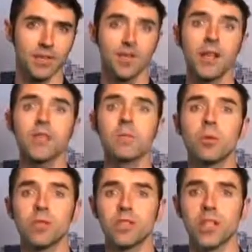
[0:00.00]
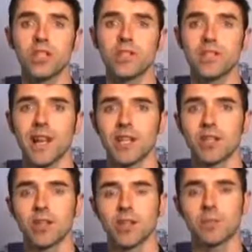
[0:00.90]
Various mobilizations and
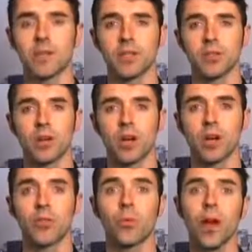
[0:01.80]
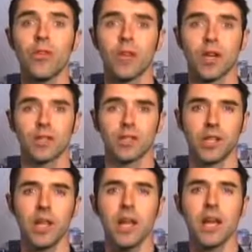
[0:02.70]
actions are expected to occur throughout the country